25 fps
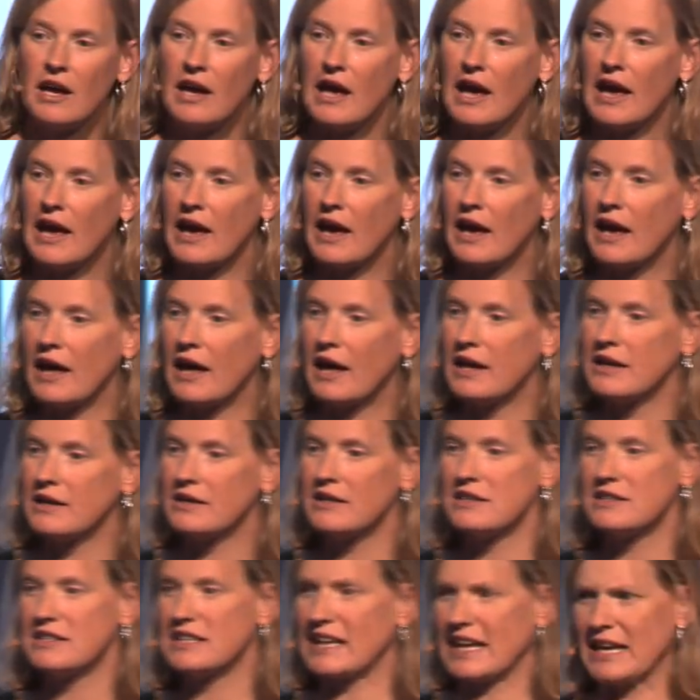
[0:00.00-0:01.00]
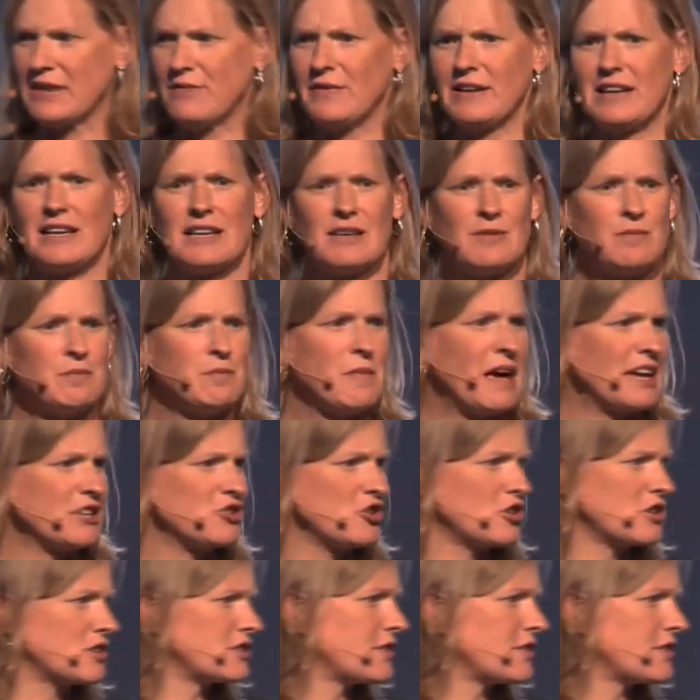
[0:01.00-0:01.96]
and even in measures